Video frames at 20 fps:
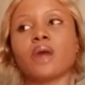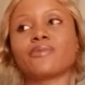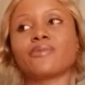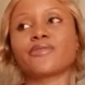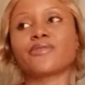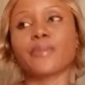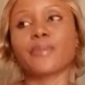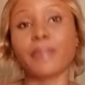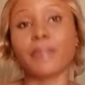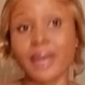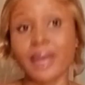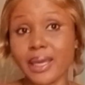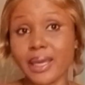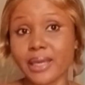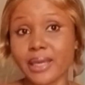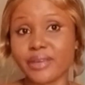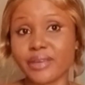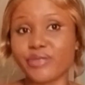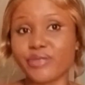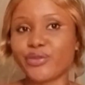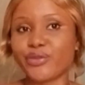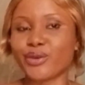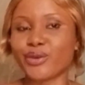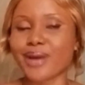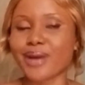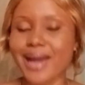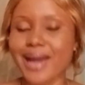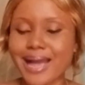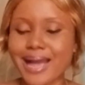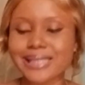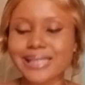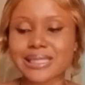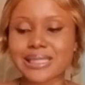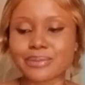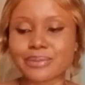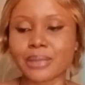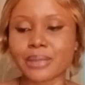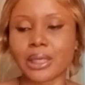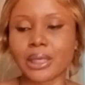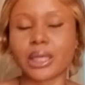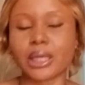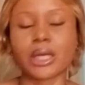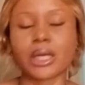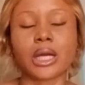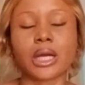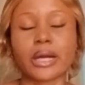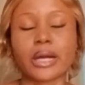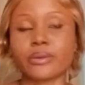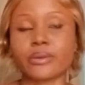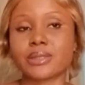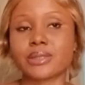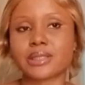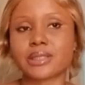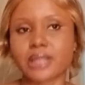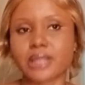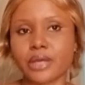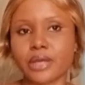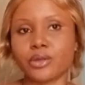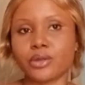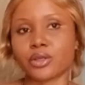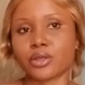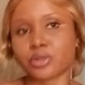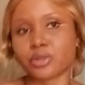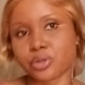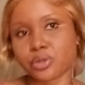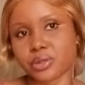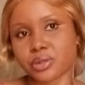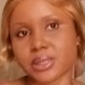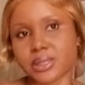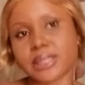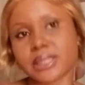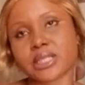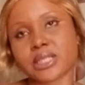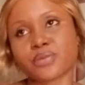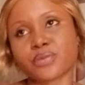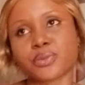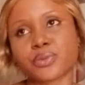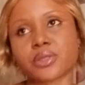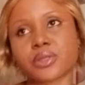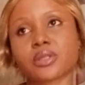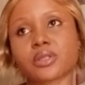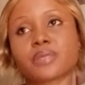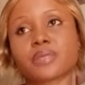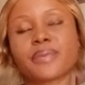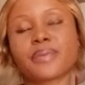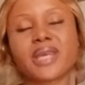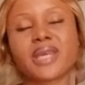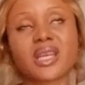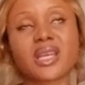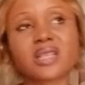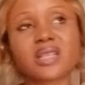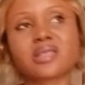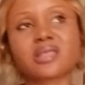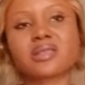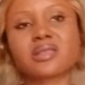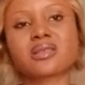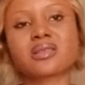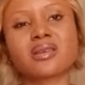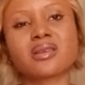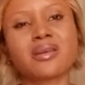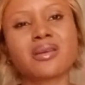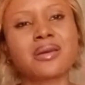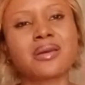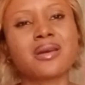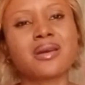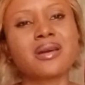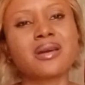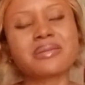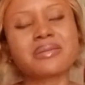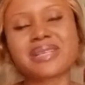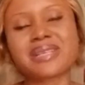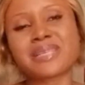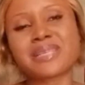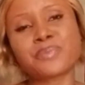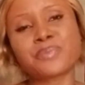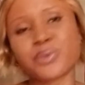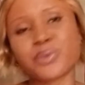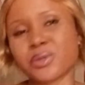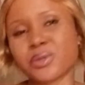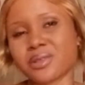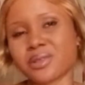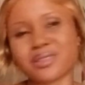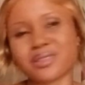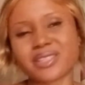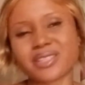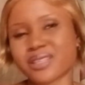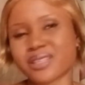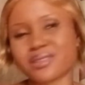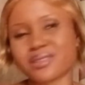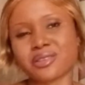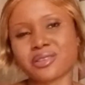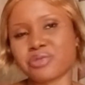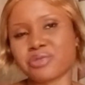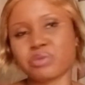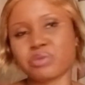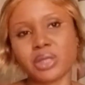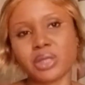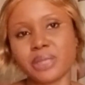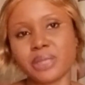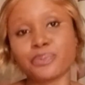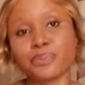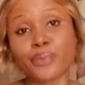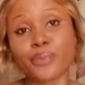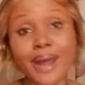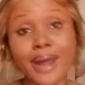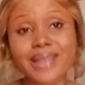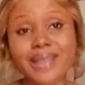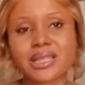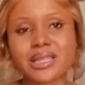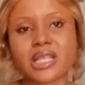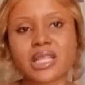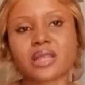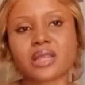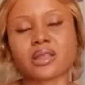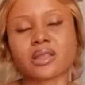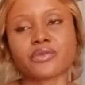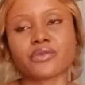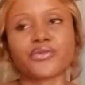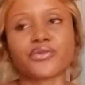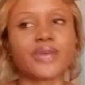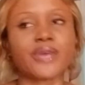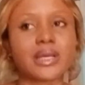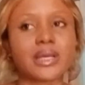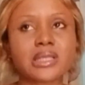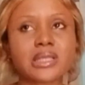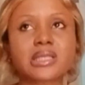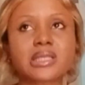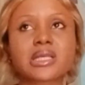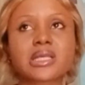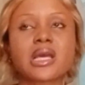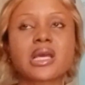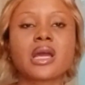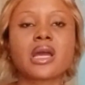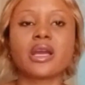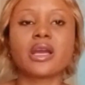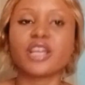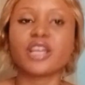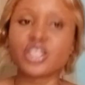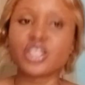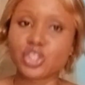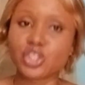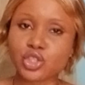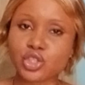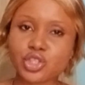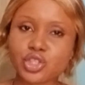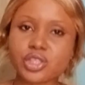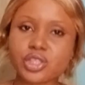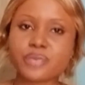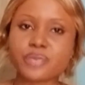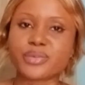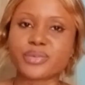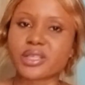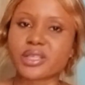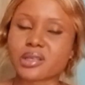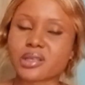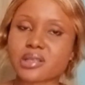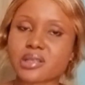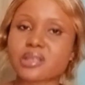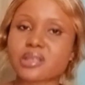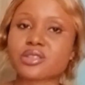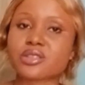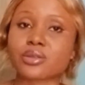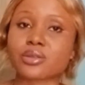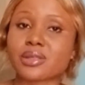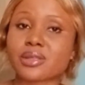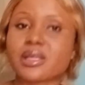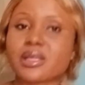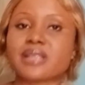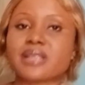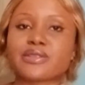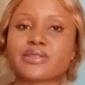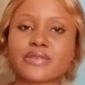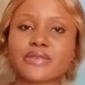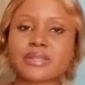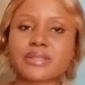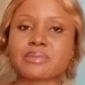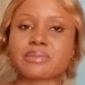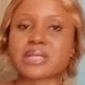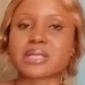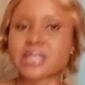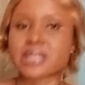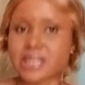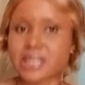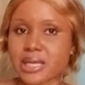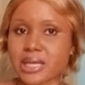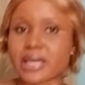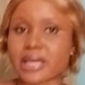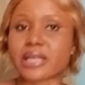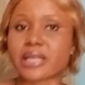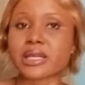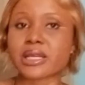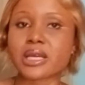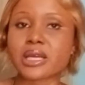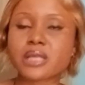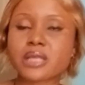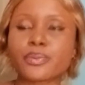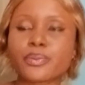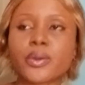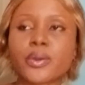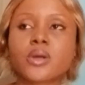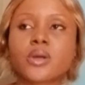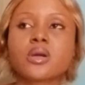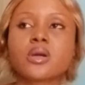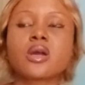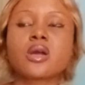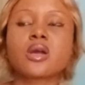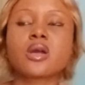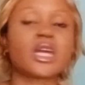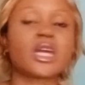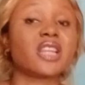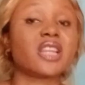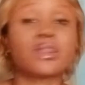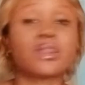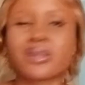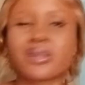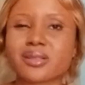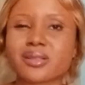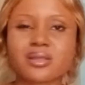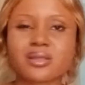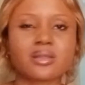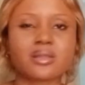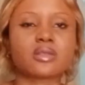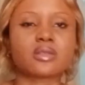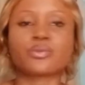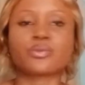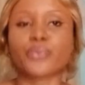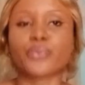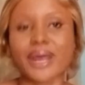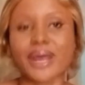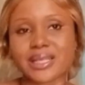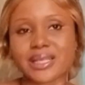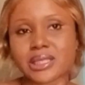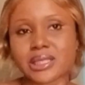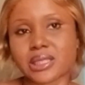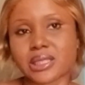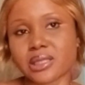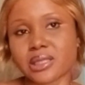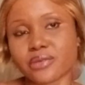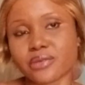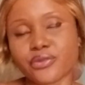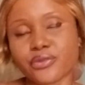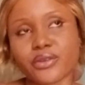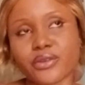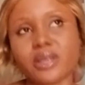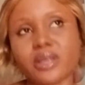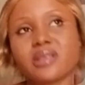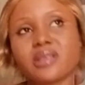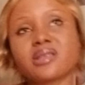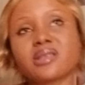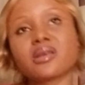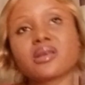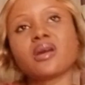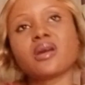for me, if you ask me, I would say you not to use this product, because this product does not really brighten the face. It should, because it contains vitamin C in it, but it doesn't brighten the face.